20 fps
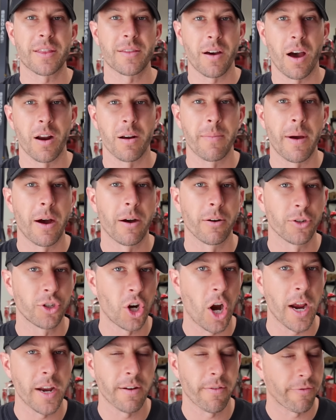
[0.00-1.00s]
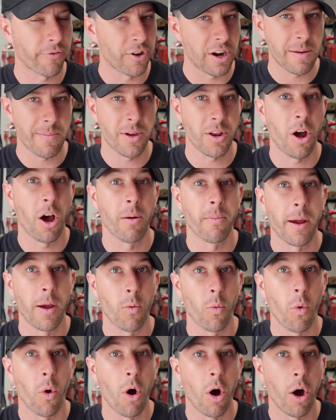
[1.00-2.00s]
thought about trying to frame it on my
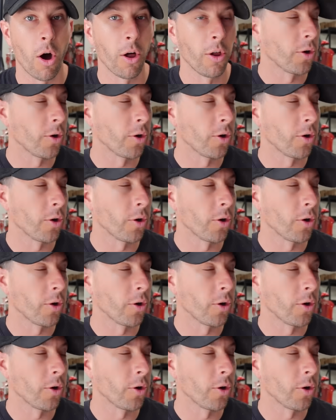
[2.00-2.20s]
wall